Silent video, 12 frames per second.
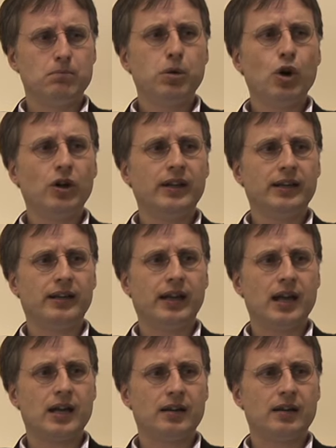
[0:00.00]
putting
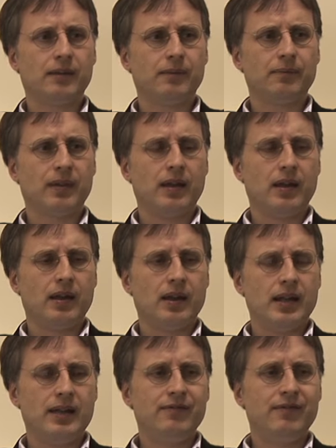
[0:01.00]

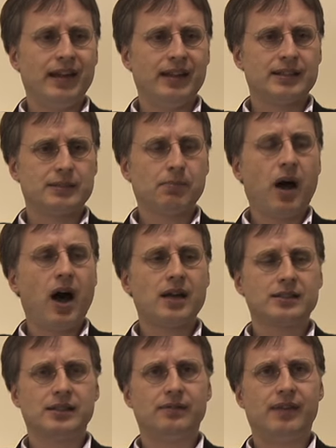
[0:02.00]
events,
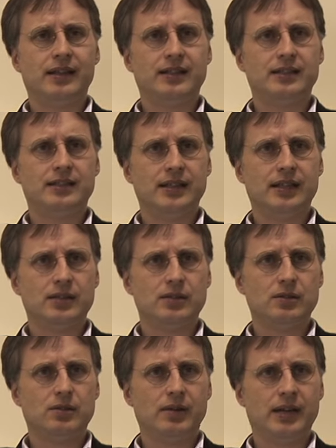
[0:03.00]
past events,
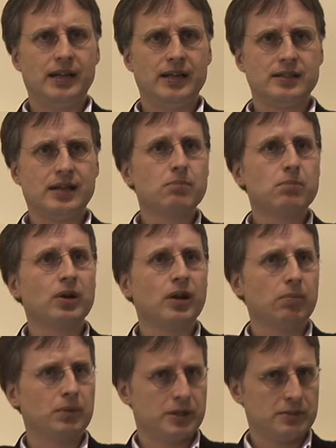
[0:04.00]
into a
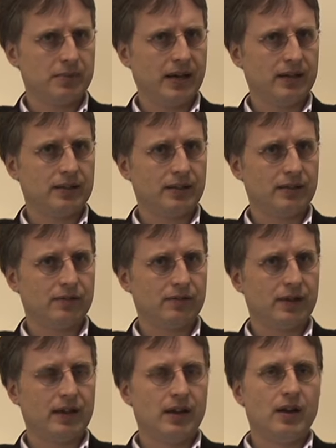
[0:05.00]
temporal
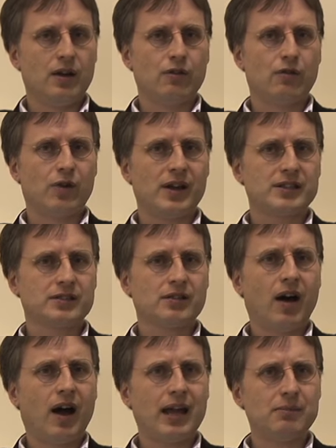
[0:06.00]
perspective. For us,
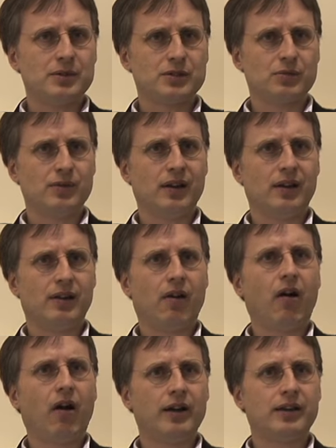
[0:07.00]
time is a really
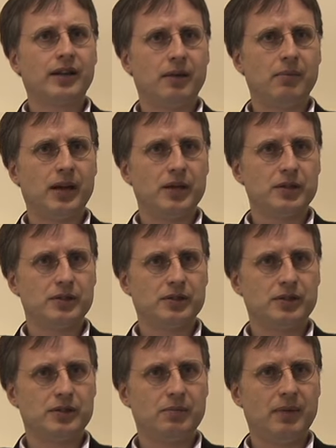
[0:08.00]
hard
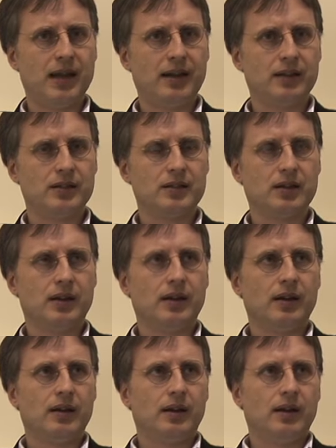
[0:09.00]
dimension to manage.
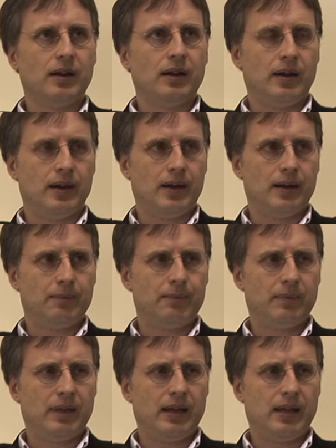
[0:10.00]

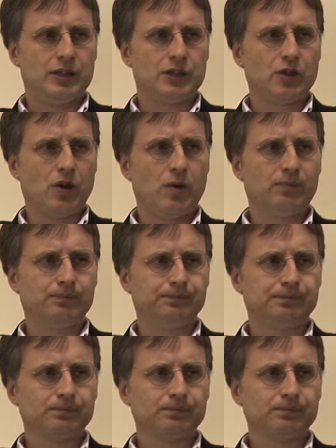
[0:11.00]
And so,